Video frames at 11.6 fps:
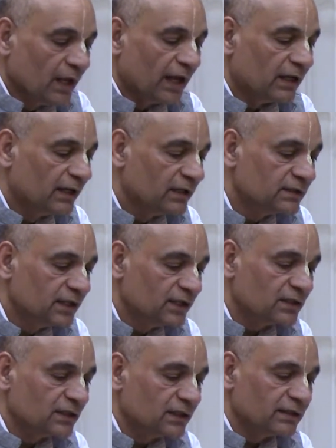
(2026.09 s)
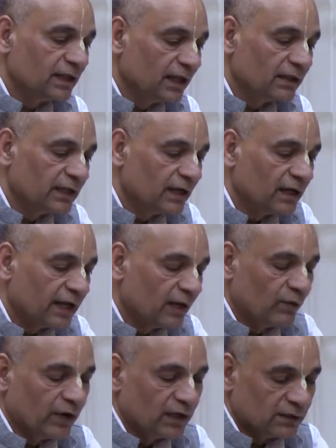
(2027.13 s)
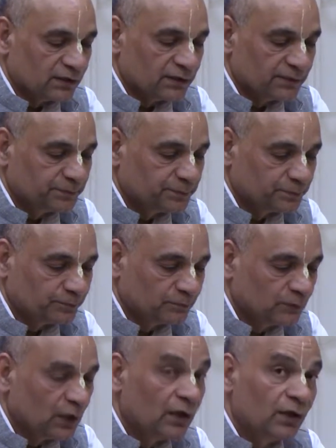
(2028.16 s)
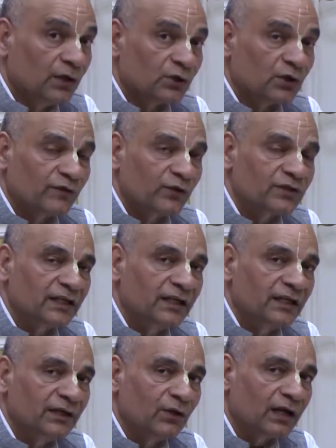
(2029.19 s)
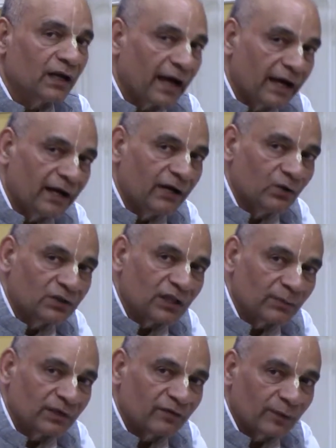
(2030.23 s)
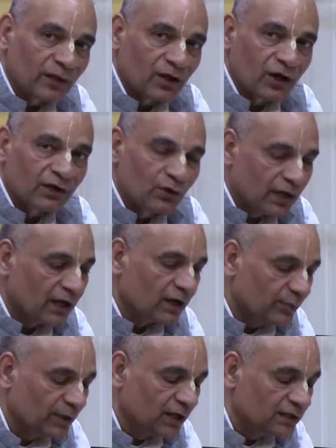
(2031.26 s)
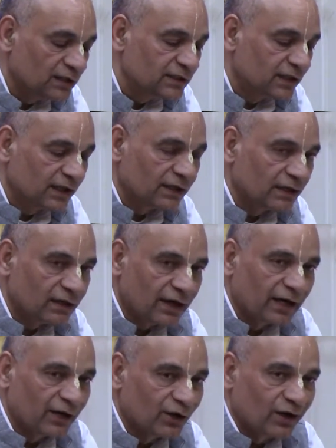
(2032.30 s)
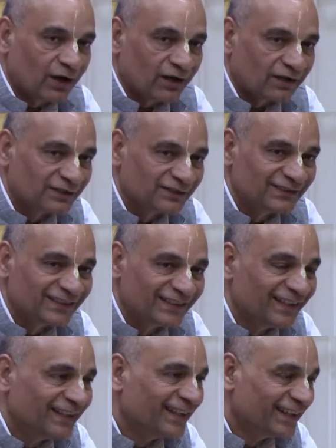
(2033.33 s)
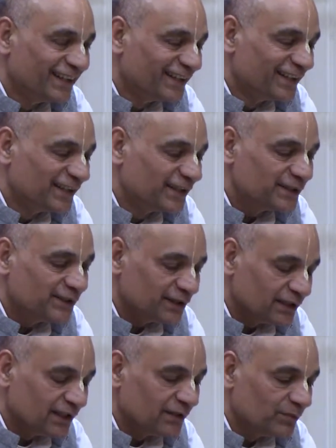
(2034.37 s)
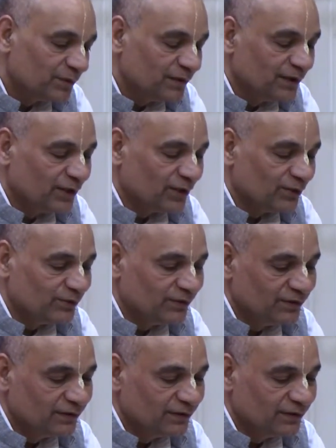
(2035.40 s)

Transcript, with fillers: And he's just sitting there like a witness. So if you see, you can hide and do something from the Lord, you cannot, because he's sitting in, right in your heart. Such a, you know,